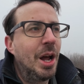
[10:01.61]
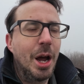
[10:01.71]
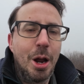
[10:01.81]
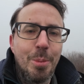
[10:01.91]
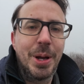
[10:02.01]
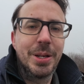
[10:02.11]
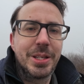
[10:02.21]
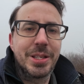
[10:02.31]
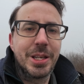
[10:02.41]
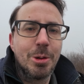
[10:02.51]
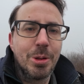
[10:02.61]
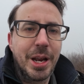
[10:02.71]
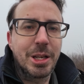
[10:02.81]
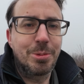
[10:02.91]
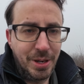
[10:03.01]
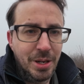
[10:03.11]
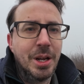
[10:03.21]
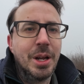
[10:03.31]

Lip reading: I hope to see you on the next one.